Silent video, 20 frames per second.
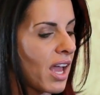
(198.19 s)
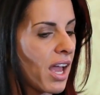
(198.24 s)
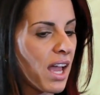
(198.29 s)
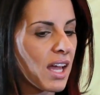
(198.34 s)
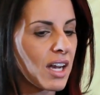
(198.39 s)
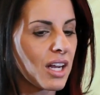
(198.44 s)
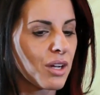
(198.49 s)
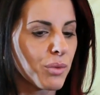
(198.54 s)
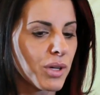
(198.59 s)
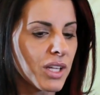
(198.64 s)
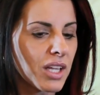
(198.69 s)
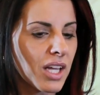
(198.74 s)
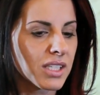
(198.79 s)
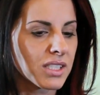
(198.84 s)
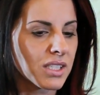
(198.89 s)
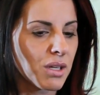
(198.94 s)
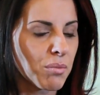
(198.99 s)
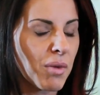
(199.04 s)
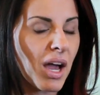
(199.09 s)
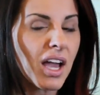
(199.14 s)
And I
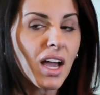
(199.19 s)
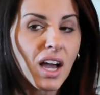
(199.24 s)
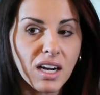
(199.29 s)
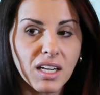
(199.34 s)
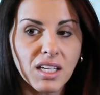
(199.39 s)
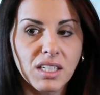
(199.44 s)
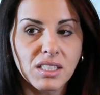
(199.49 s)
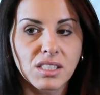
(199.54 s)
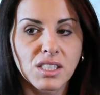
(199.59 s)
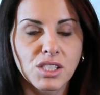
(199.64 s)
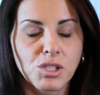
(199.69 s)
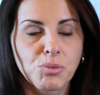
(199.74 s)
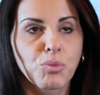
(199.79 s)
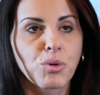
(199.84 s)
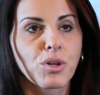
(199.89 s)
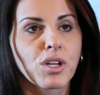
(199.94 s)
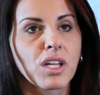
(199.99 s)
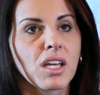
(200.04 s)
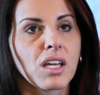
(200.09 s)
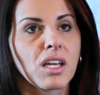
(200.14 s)
realized that my audience is
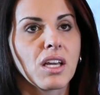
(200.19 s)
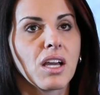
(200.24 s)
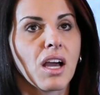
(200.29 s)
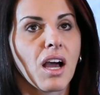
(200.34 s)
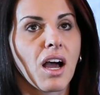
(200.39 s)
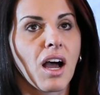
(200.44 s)
pretty